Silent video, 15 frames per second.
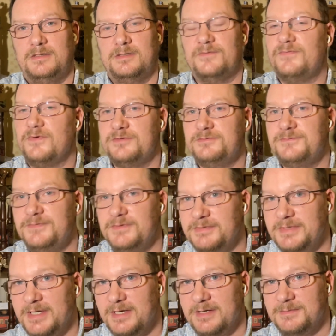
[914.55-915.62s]
The first few
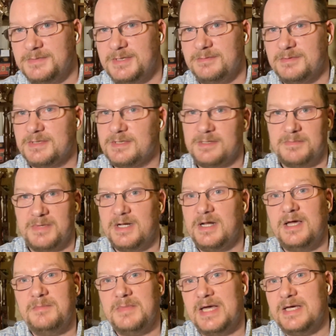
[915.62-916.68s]
times he was like, my
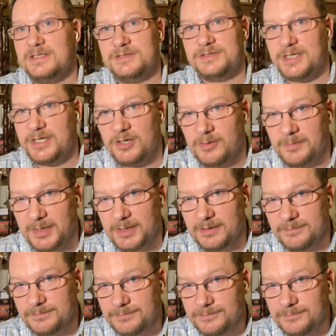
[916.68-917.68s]
name ain't Jeremy.